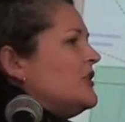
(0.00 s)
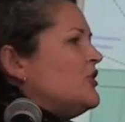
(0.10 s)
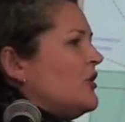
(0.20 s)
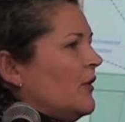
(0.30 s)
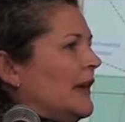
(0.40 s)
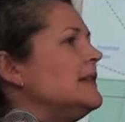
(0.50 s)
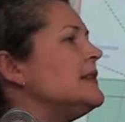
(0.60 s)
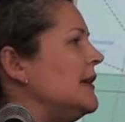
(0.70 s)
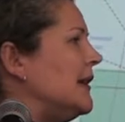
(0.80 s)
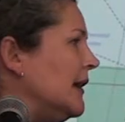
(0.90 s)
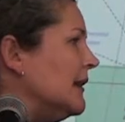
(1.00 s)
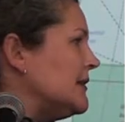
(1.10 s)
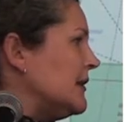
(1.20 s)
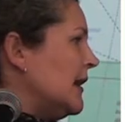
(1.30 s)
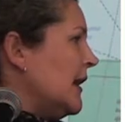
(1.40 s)
is so
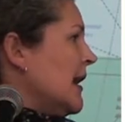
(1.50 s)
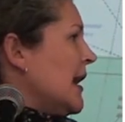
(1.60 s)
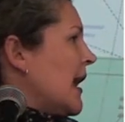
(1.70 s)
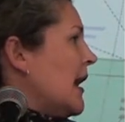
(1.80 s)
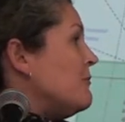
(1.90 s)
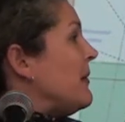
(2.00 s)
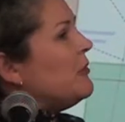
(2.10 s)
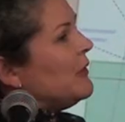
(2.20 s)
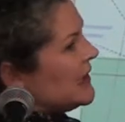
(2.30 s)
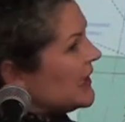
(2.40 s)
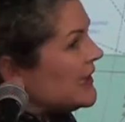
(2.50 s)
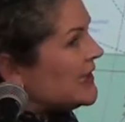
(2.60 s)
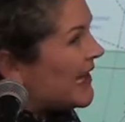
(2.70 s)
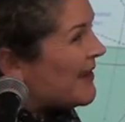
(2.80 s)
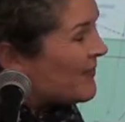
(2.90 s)
interlinked. But we did
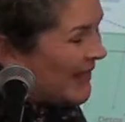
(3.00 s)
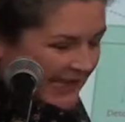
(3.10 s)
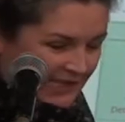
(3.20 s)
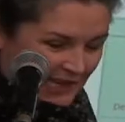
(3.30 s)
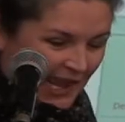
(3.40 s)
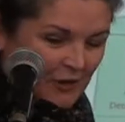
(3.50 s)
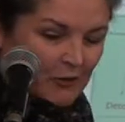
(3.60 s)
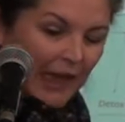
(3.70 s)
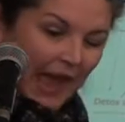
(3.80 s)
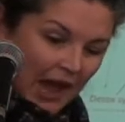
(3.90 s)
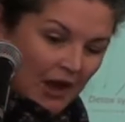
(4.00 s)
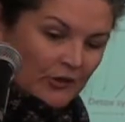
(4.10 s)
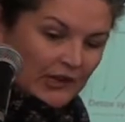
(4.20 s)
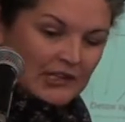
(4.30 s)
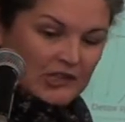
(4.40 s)
attempt this, and where our
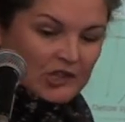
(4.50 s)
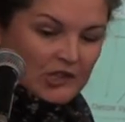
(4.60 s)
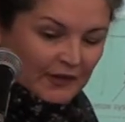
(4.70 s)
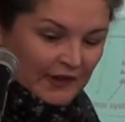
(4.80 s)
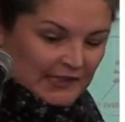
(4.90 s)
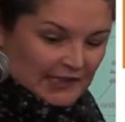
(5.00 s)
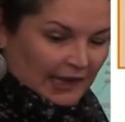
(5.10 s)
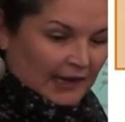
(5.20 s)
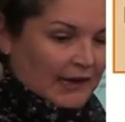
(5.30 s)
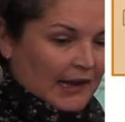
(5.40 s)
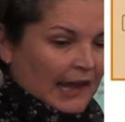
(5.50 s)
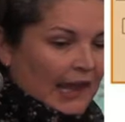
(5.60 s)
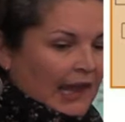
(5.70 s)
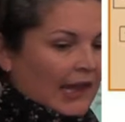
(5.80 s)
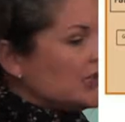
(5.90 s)
research fits in
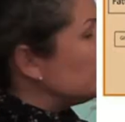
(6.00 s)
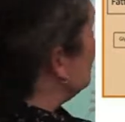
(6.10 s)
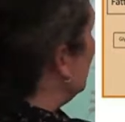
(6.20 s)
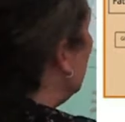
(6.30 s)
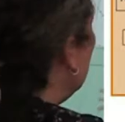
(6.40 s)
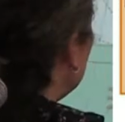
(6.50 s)
is we